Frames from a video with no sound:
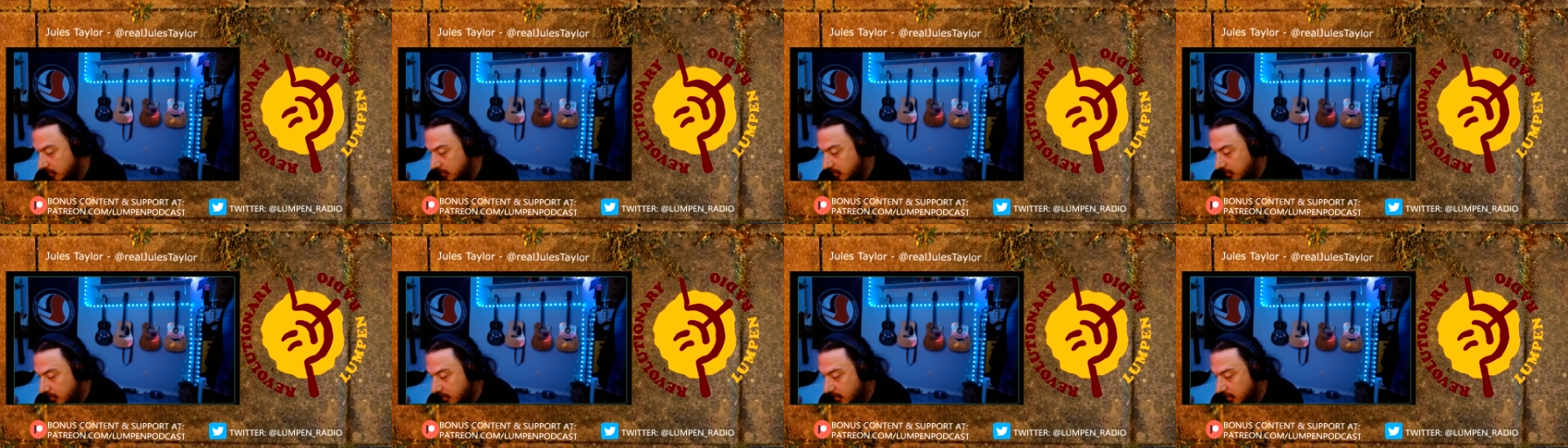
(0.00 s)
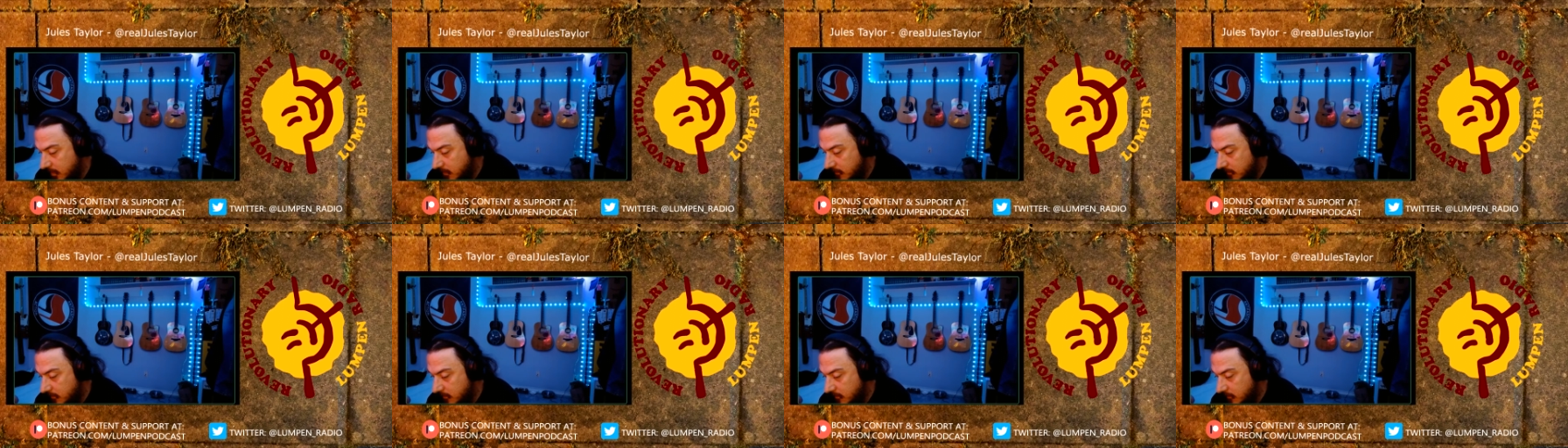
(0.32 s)

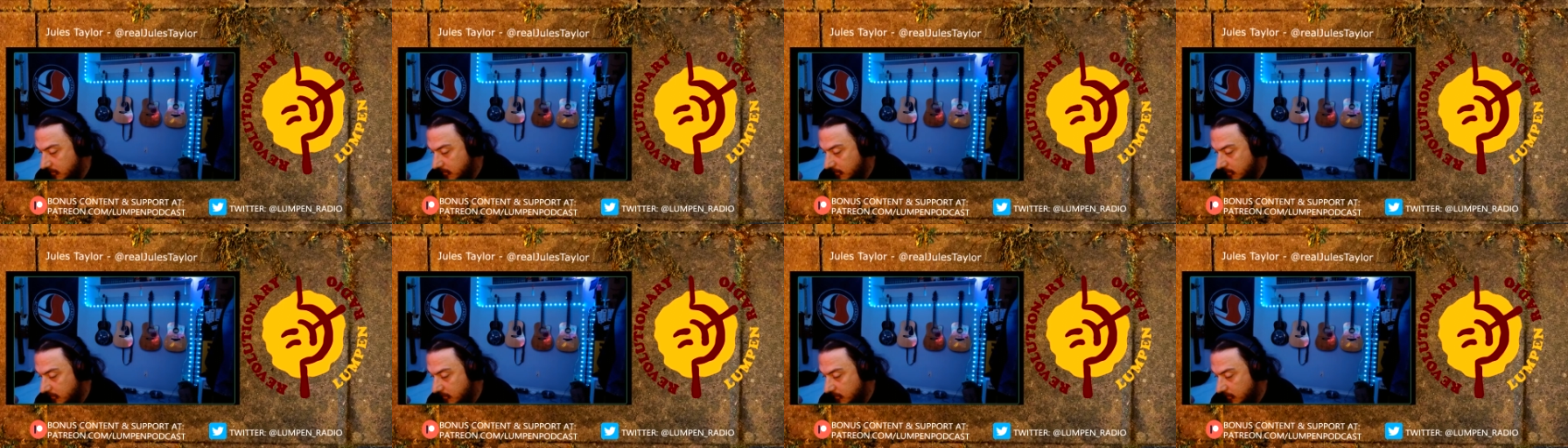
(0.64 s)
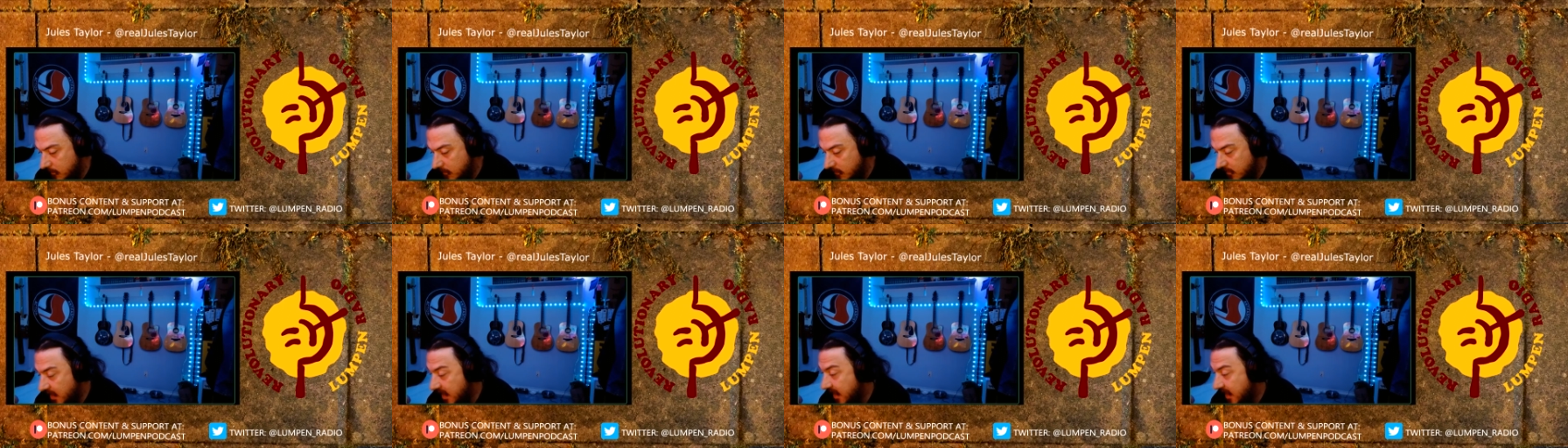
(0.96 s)

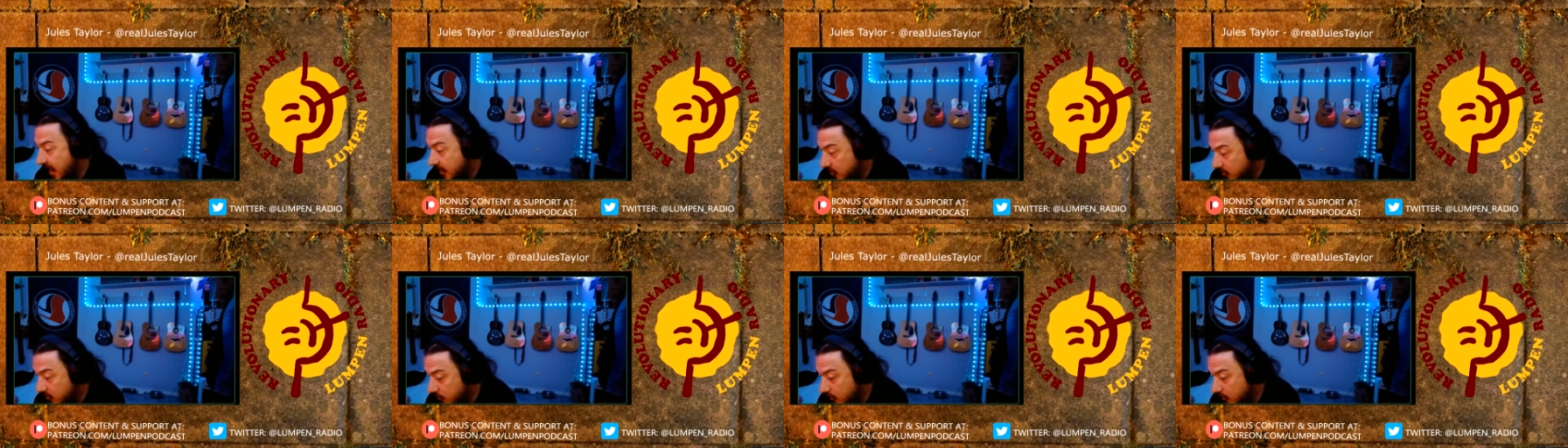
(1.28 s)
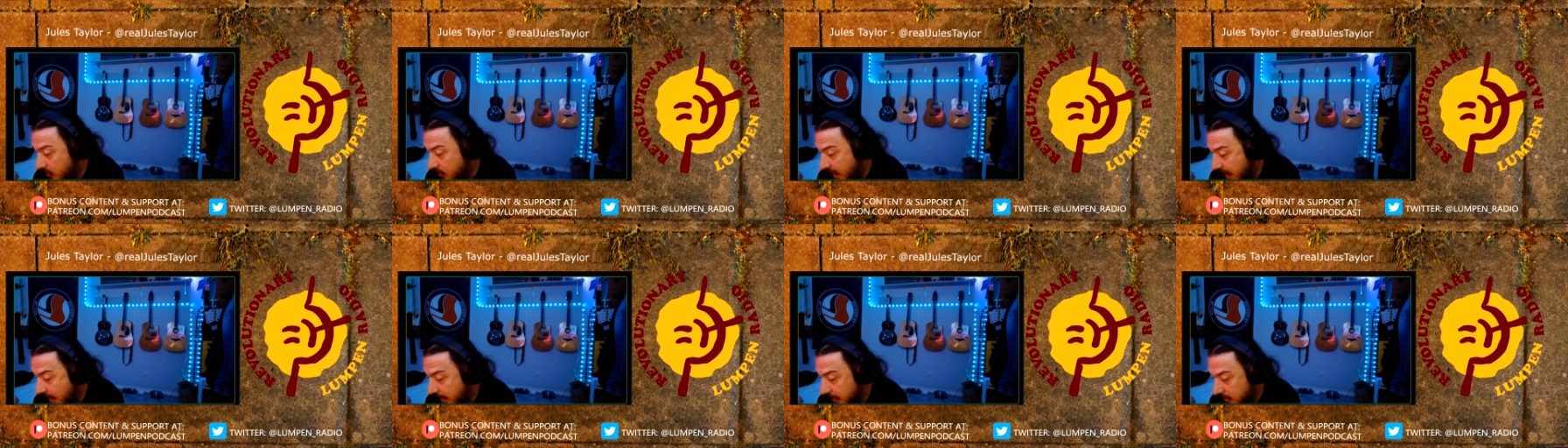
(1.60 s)
That I do
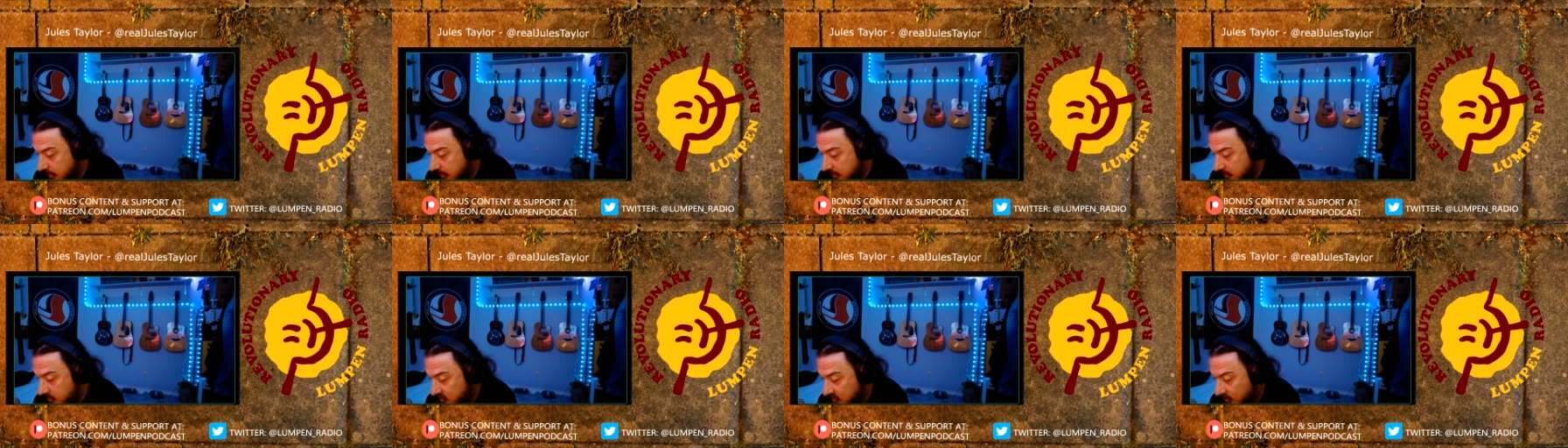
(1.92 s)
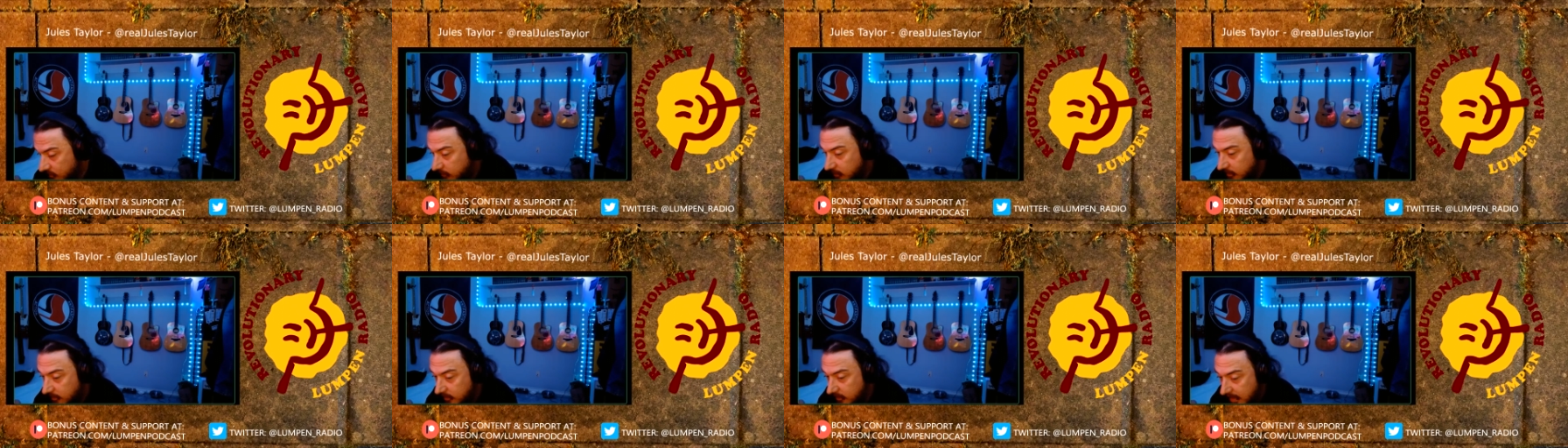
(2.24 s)
that is
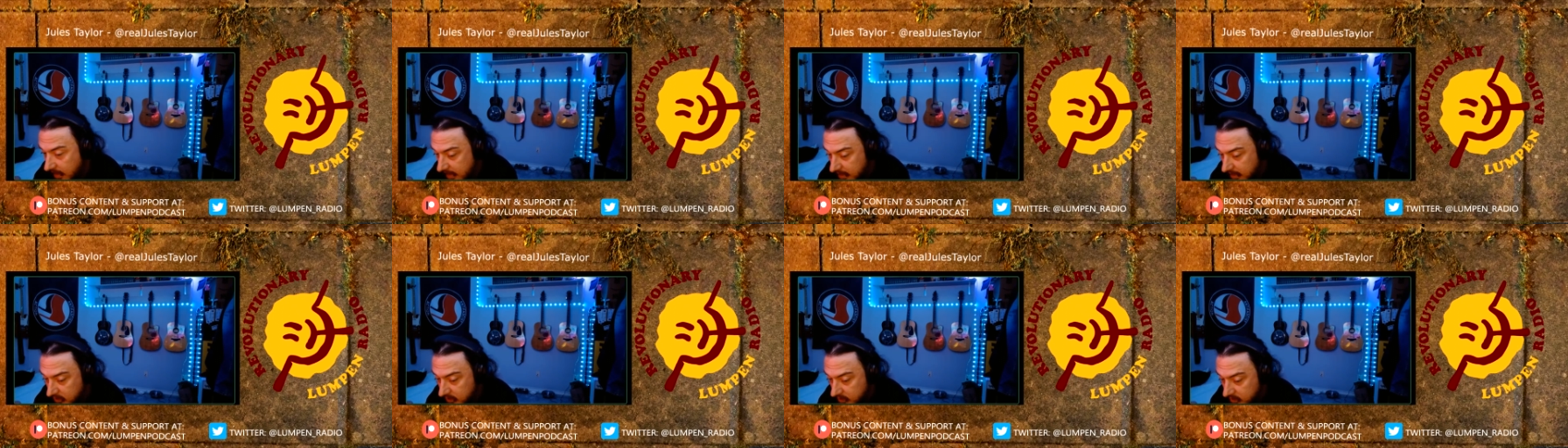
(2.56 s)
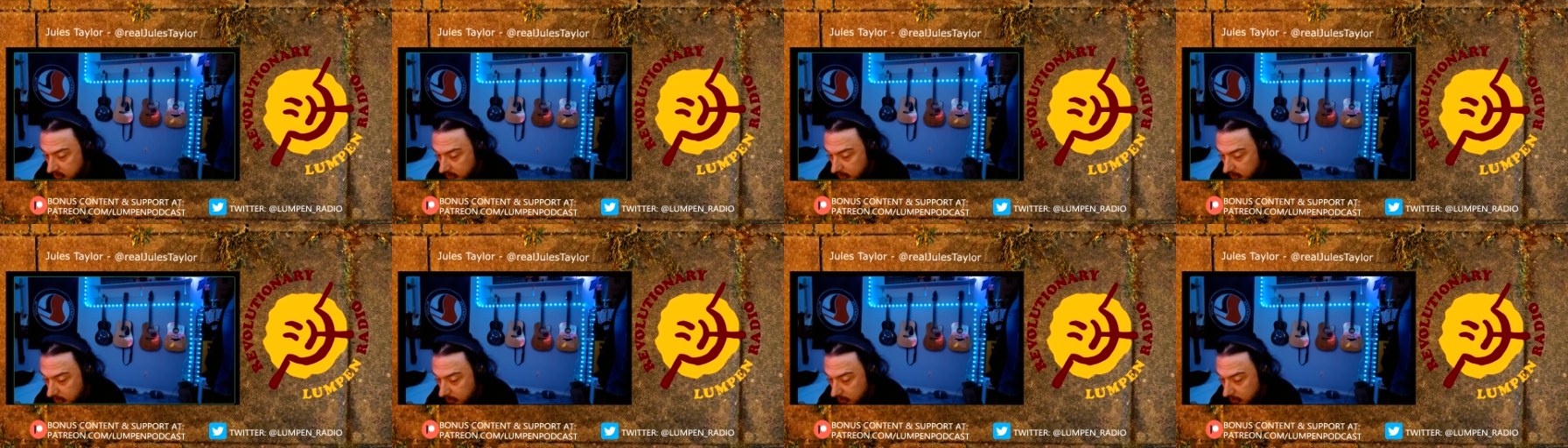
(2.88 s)
something that has